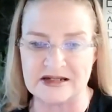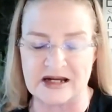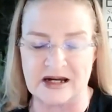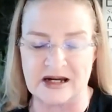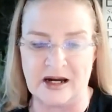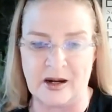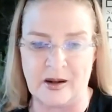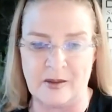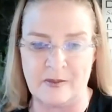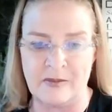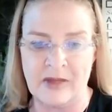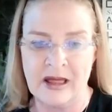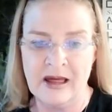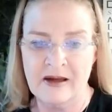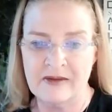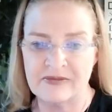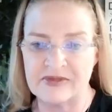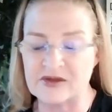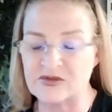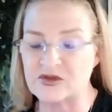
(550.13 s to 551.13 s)

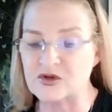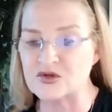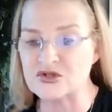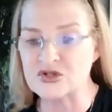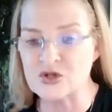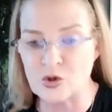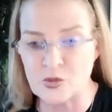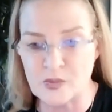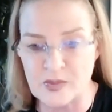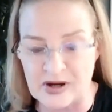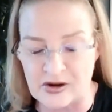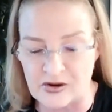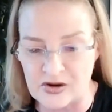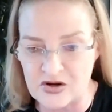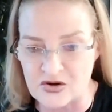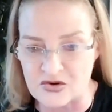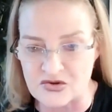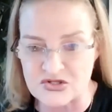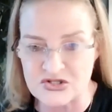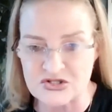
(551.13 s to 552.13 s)
that there's no
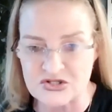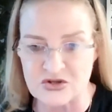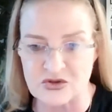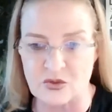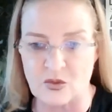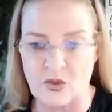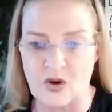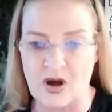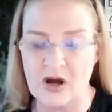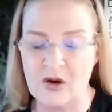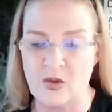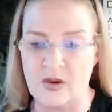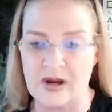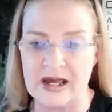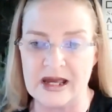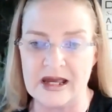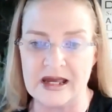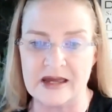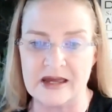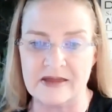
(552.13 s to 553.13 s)
barriers to the
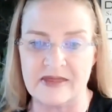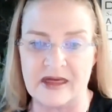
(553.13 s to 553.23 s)
walkway,